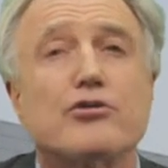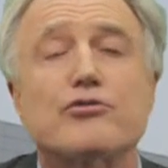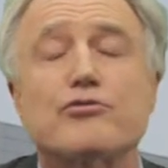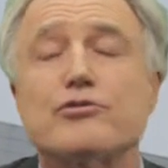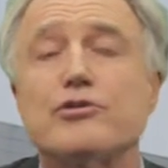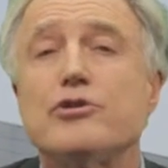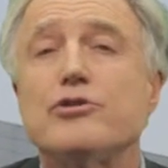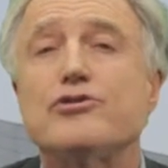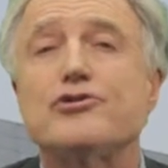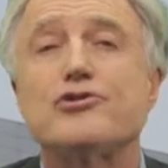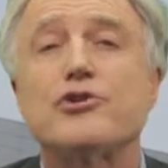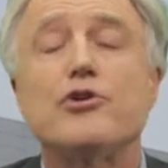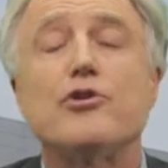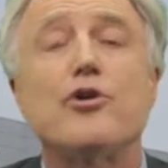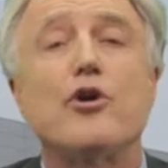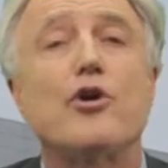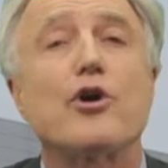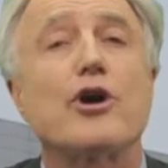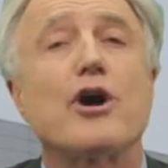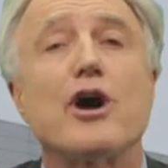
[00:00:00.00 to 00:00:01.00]
roots,
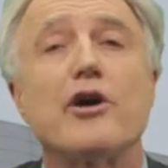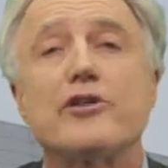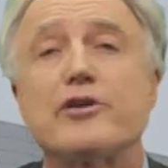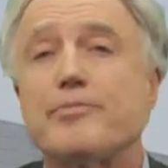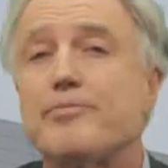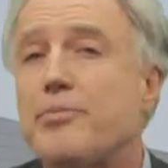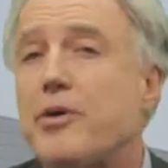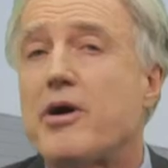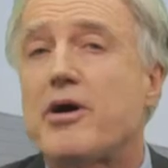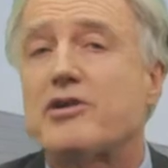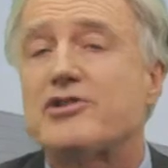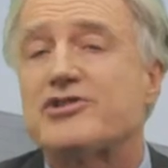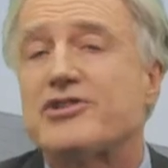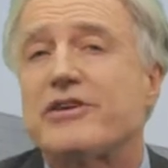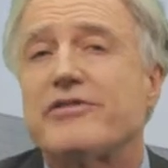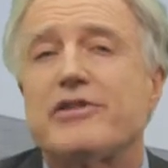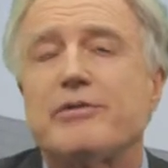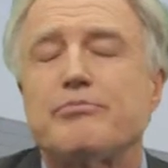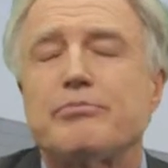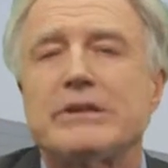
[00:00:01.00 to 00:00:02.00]
or other parts
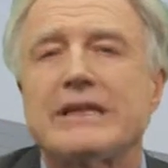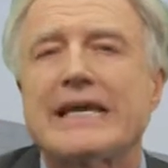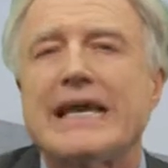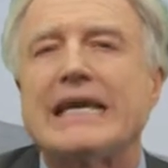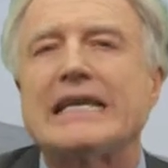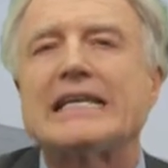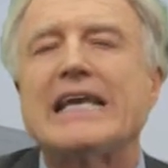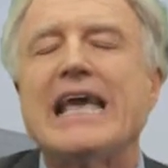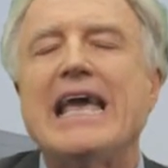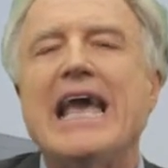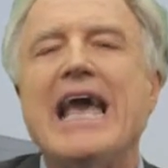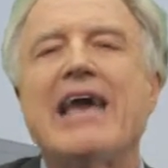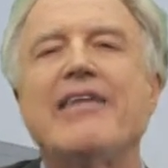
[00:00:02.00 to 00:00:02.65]
of the plant.